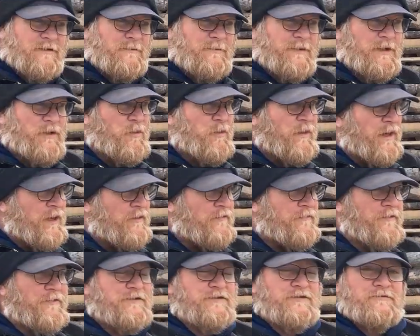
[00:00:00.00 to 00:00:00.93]
know, be aware
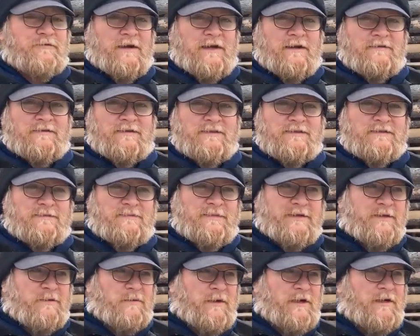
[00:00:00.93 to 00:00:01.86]
of your surroundings.
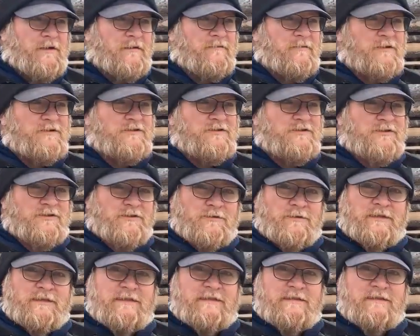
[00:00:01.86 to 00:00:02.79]
Be aware of what you're
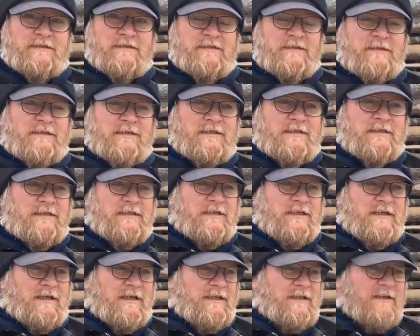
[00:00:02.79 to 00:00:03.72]
doing.
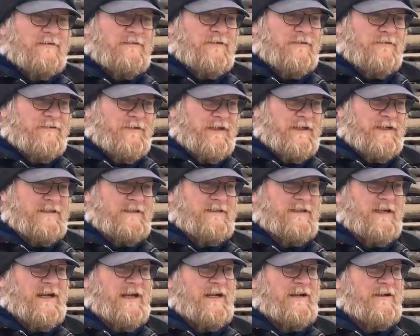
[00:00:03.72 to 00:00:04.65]
If you're feeling
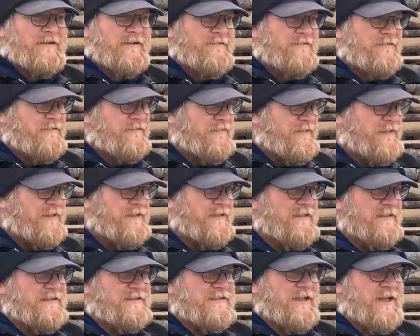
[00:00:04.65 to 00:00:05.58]
tired, if you're
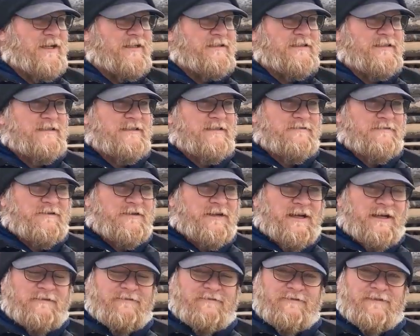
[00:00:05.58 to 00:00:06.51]
feeling exhausted, if you're
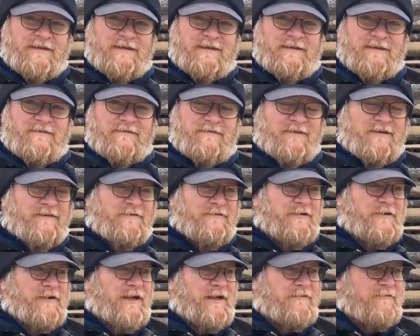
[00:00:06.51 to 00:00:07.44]

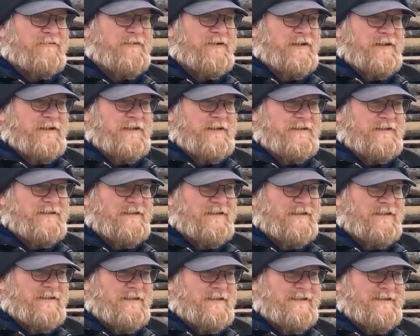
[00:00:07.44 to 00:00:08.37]
not feeling,
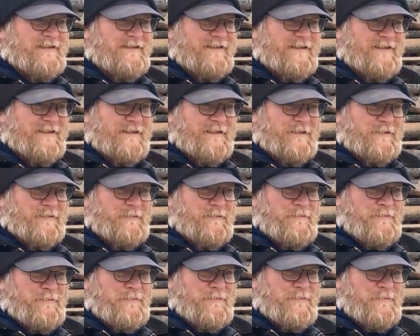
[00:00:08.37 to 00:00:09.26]
you know,